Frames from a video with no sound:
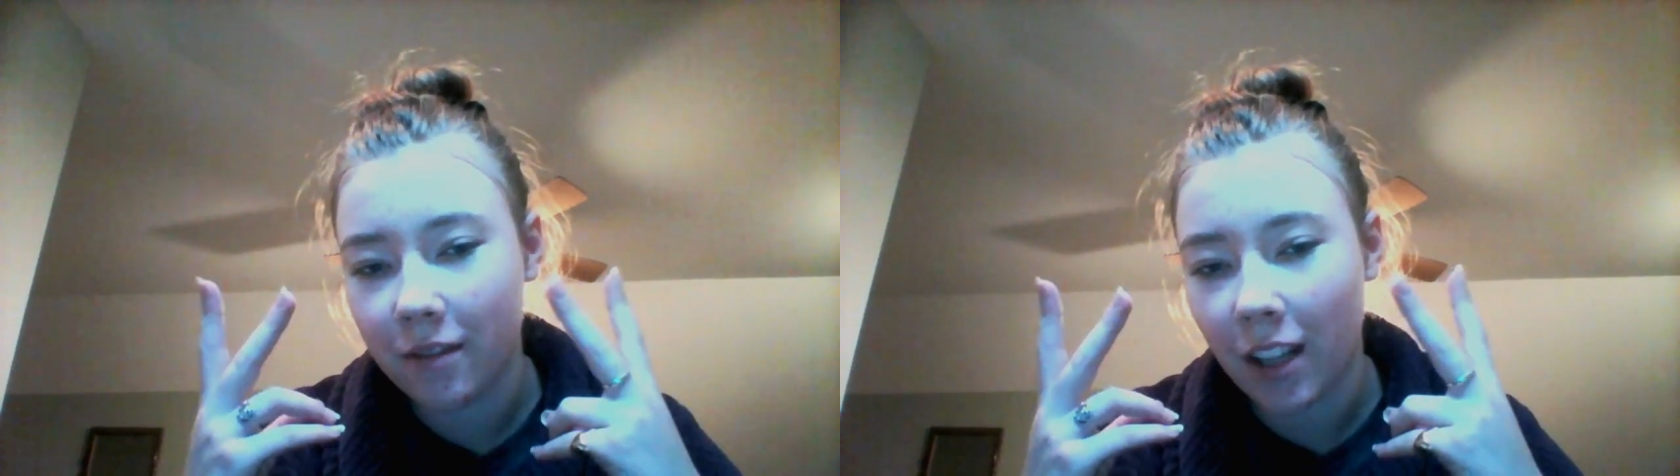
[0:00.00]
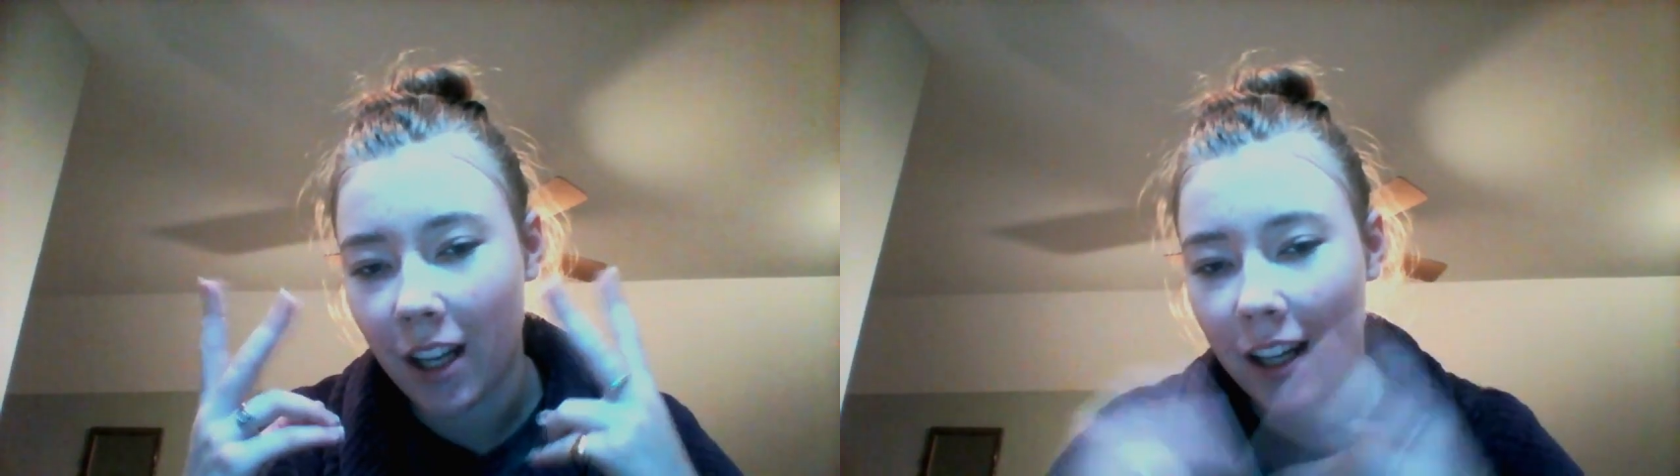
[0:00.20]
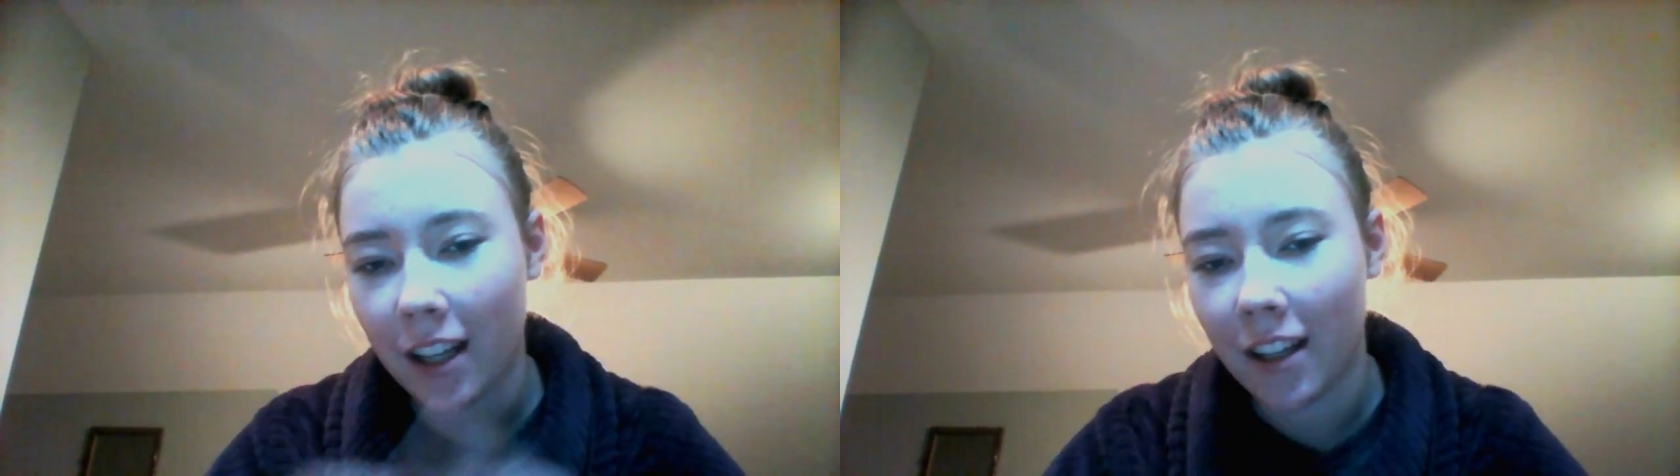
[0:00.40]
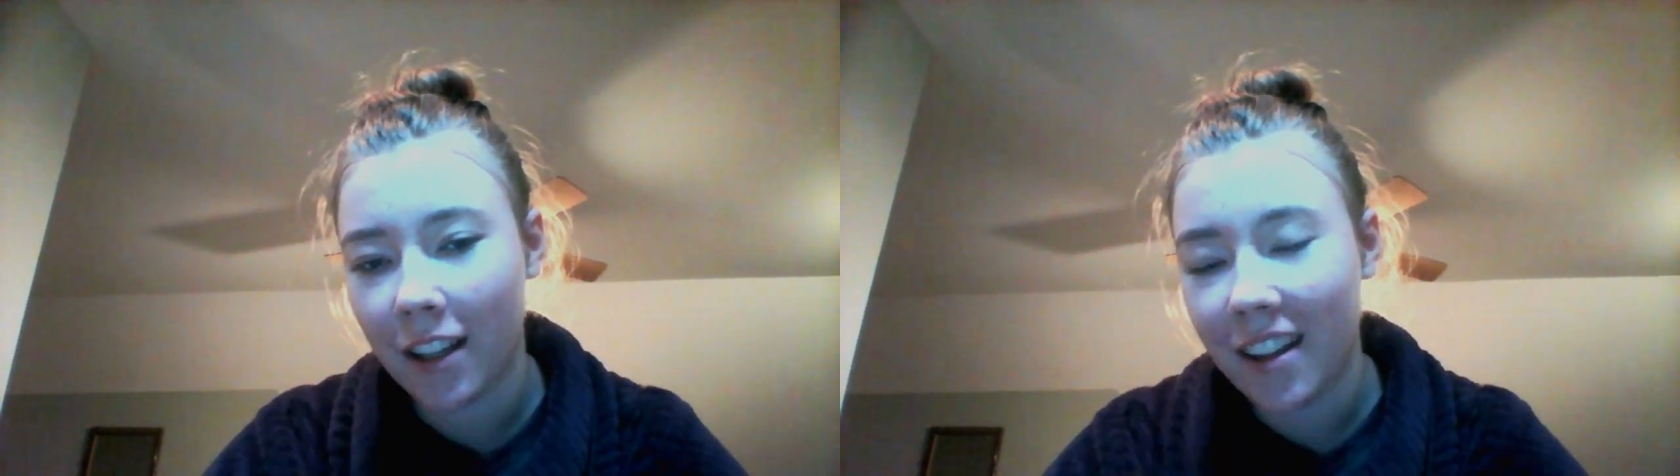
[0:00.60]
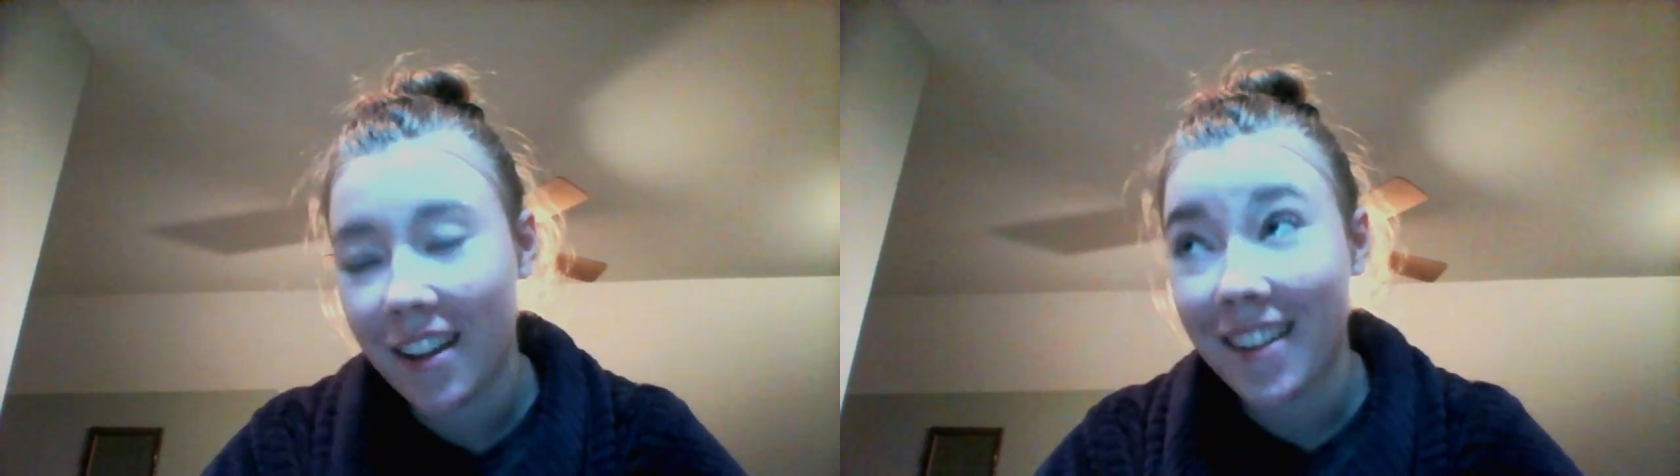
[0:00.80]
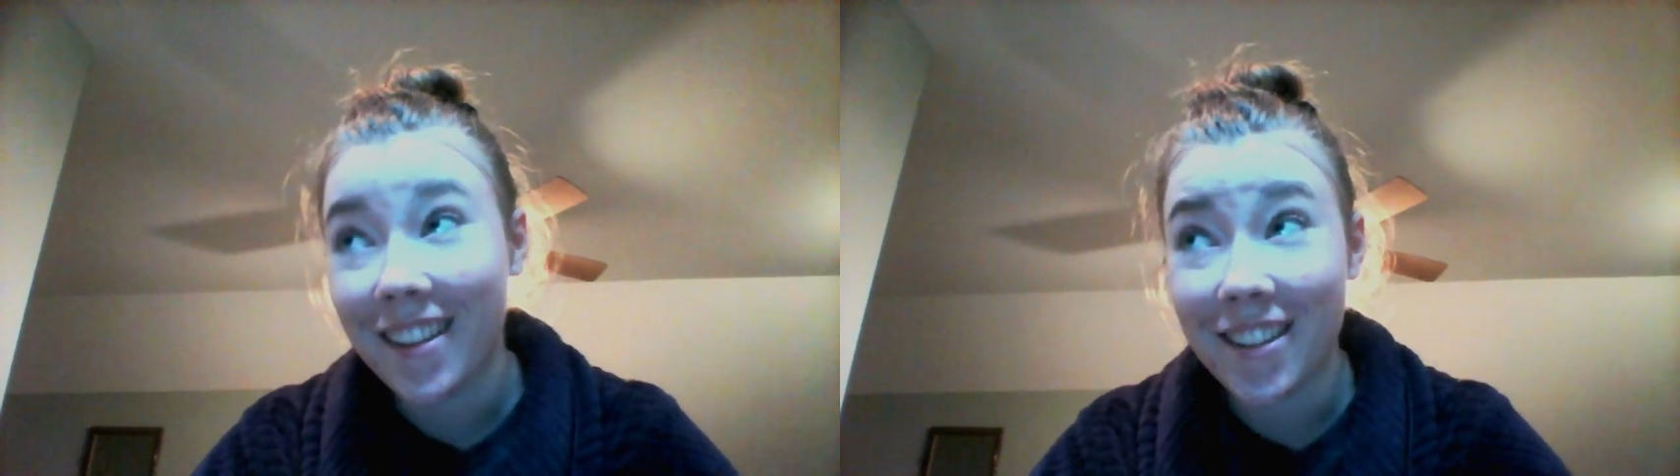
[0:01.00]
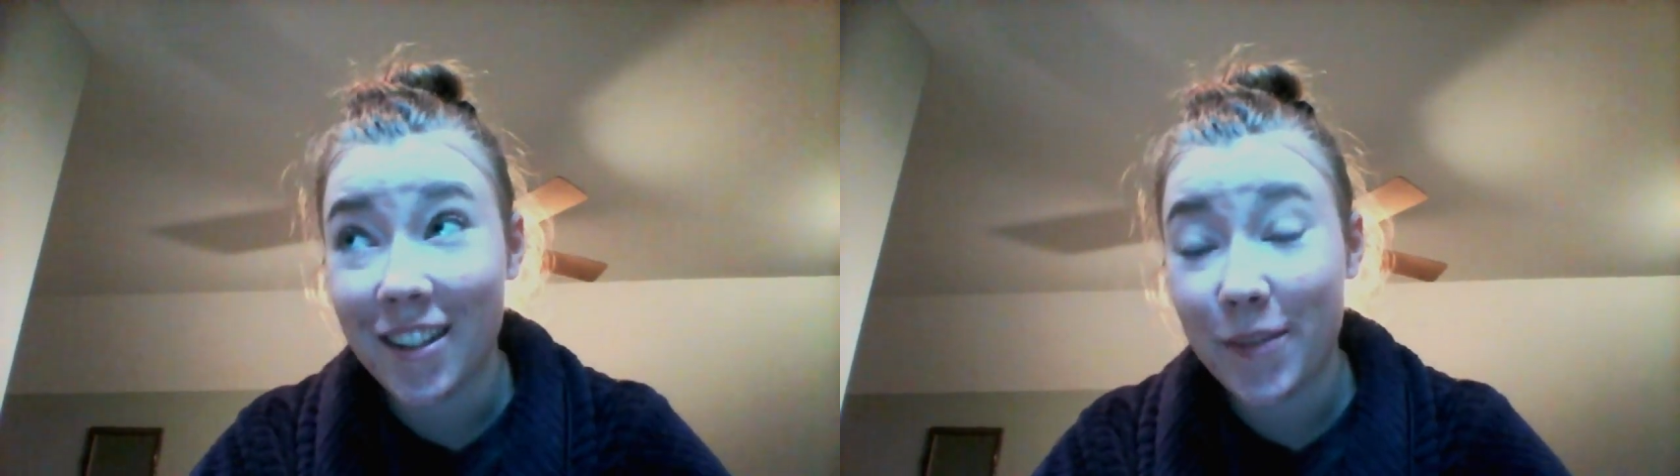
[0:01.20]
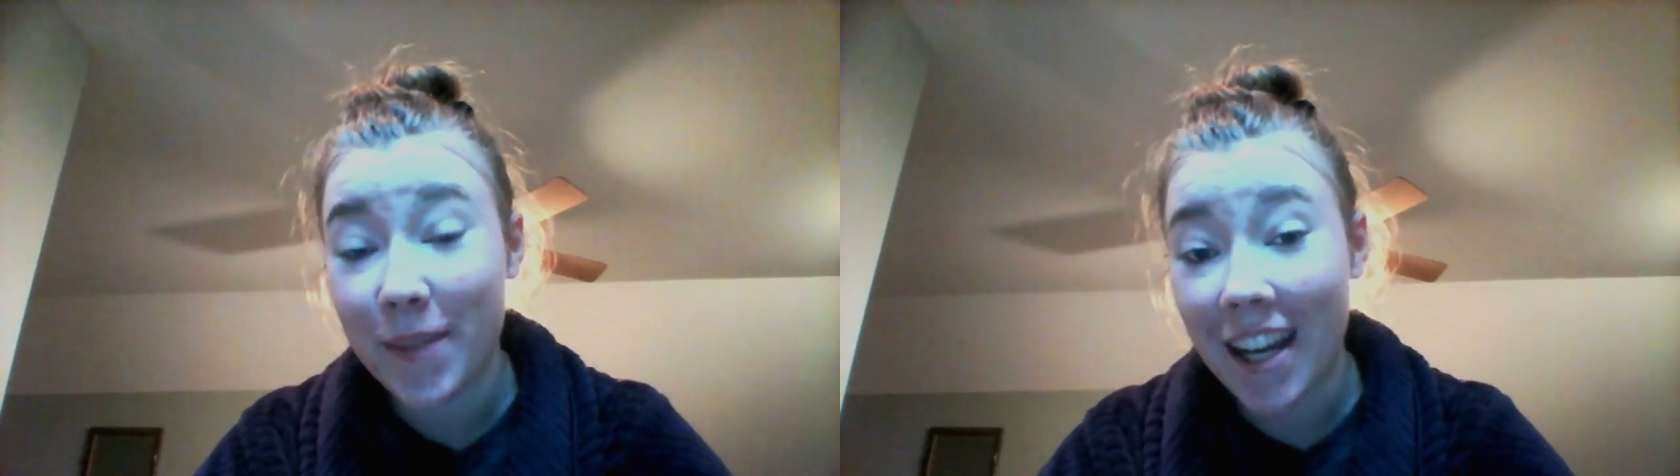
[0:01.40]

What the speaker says: Hi. This is me